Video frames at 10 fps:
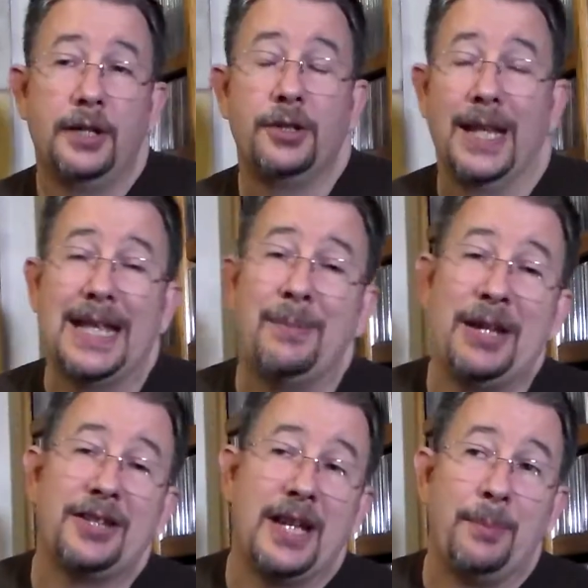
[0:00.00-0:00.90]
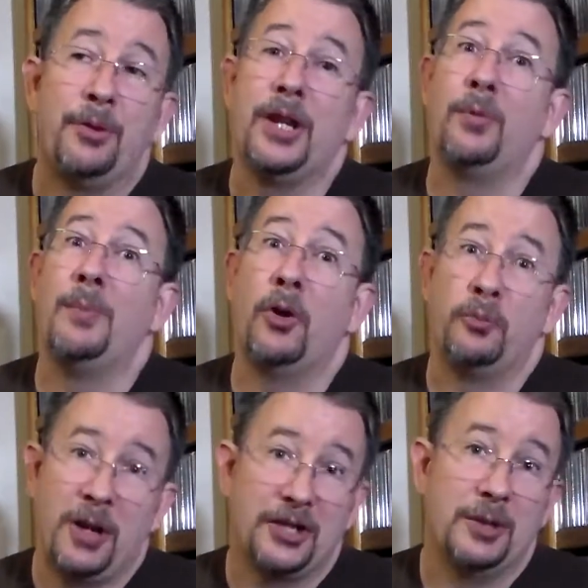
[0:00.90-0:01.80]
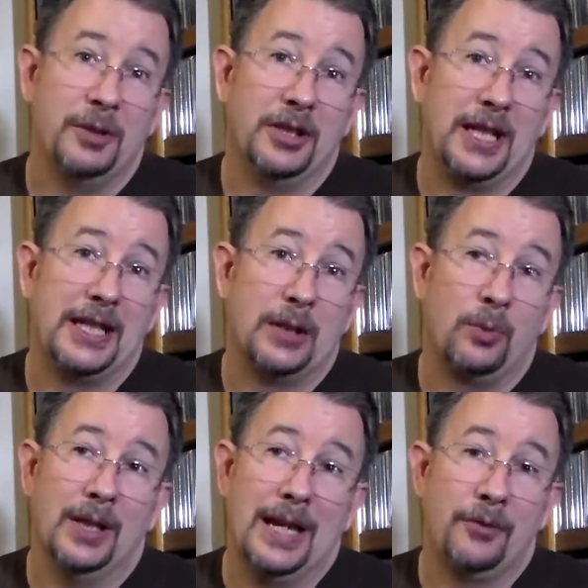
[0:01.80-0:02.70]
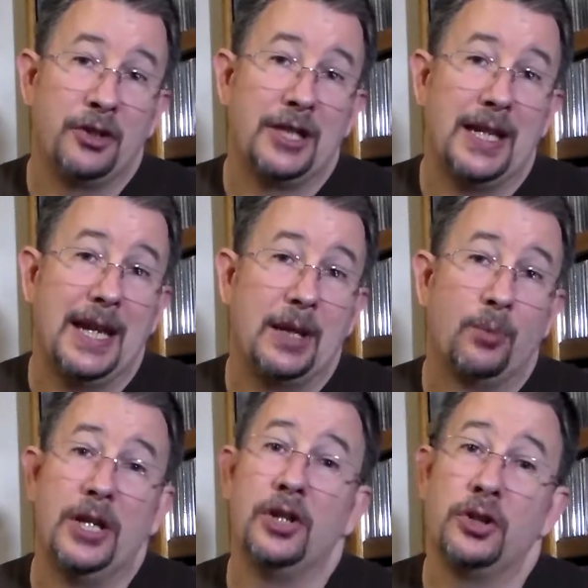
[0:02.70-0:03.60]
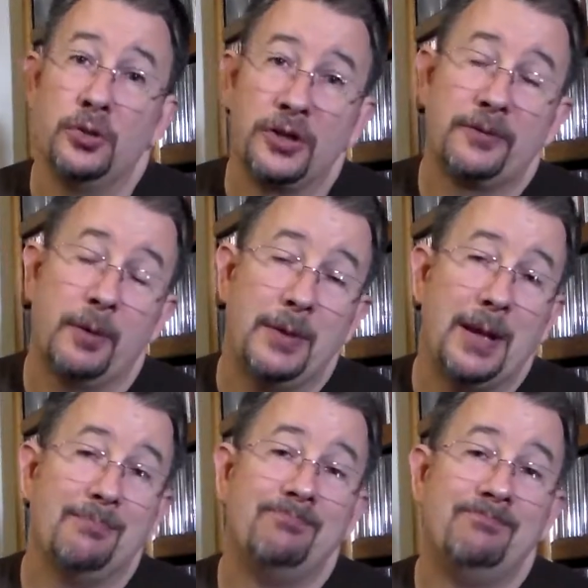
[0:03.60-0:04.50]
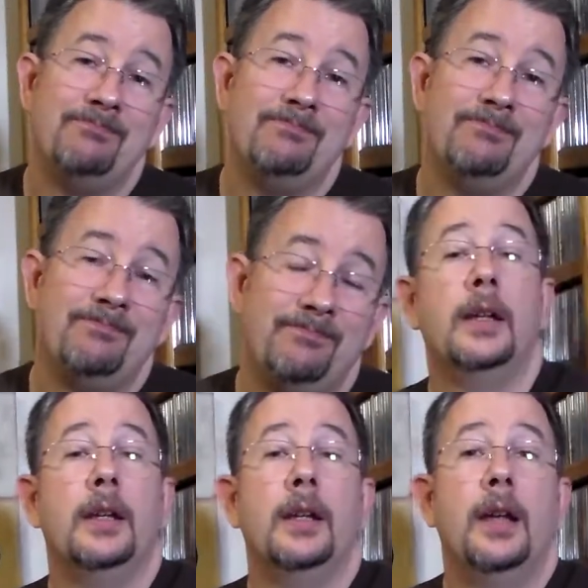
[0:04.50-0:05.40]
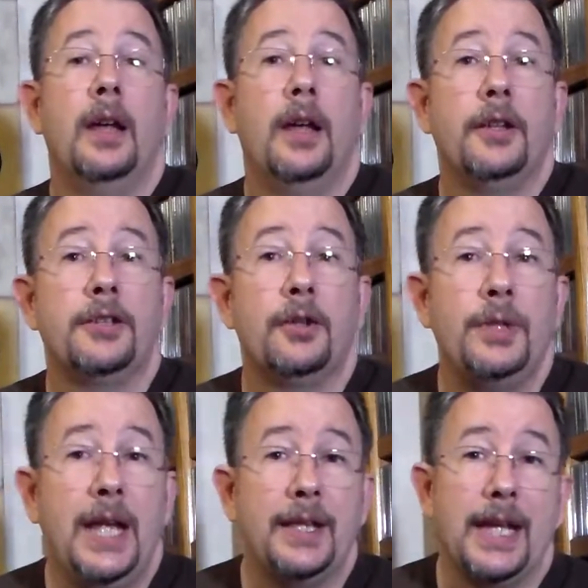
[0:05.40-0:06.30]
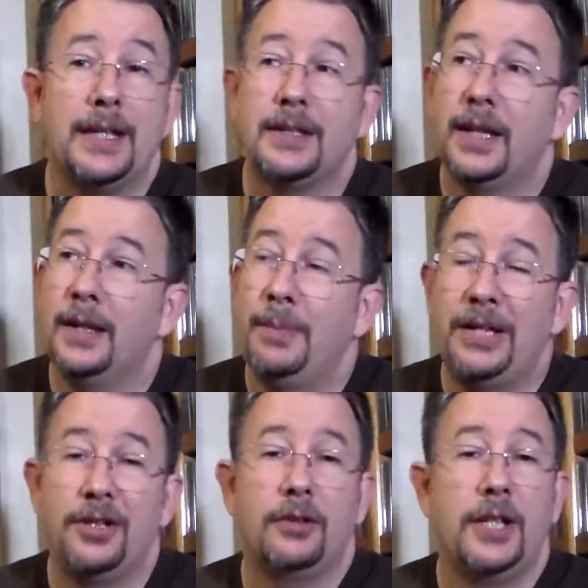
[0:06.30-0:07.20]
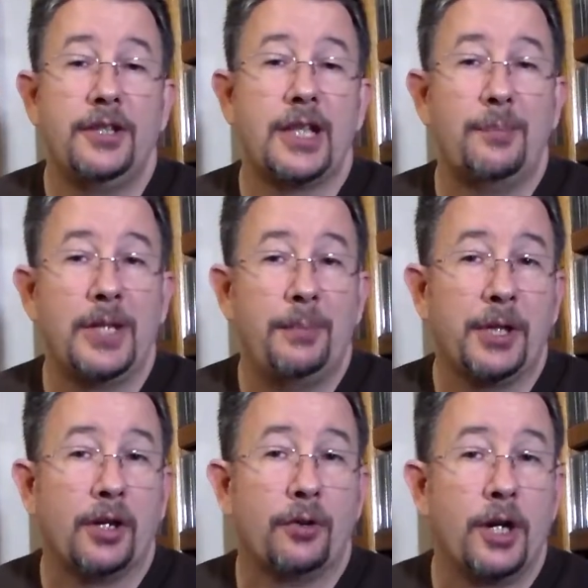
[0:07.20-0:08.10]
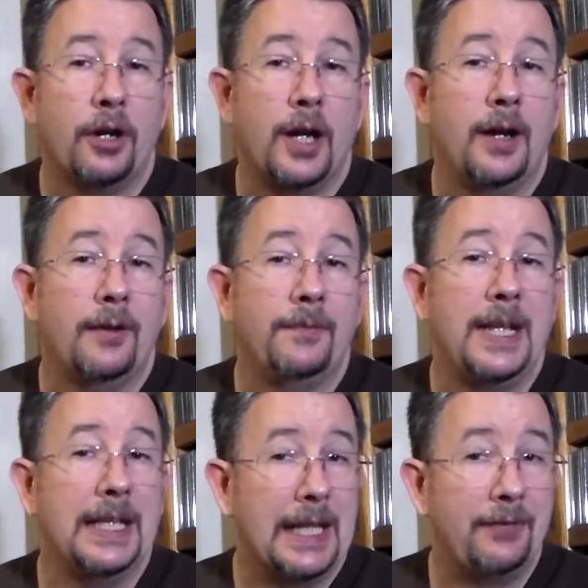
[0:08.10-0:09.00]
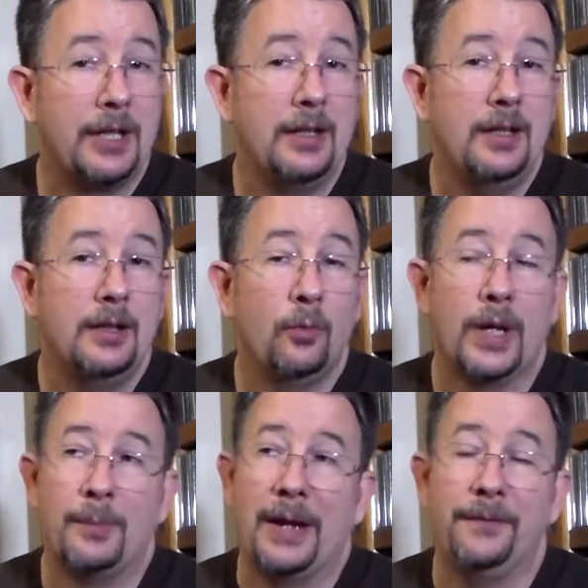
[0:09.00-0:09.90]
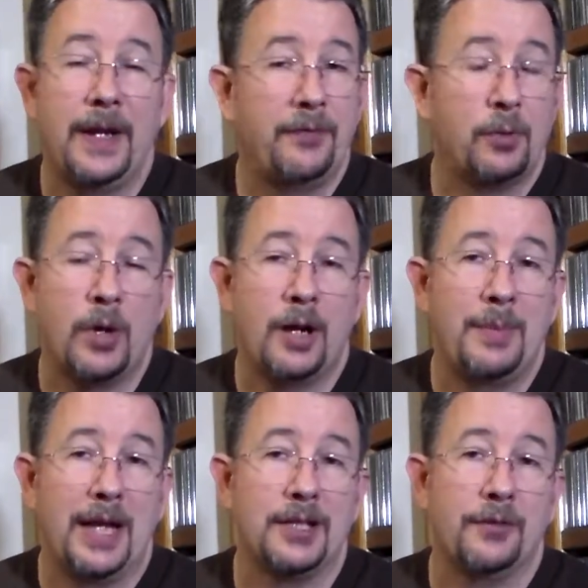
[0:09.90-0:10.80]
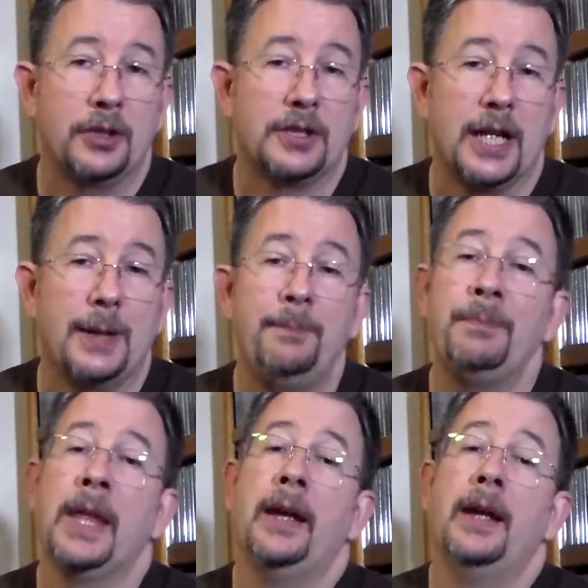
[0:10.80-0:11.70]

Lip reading: So yeah, that makes it a pretty remote possibility that we'll ever see any reissues from them. So yeah, that basically sums up the career of 11, one of my favorite rock bands of all time.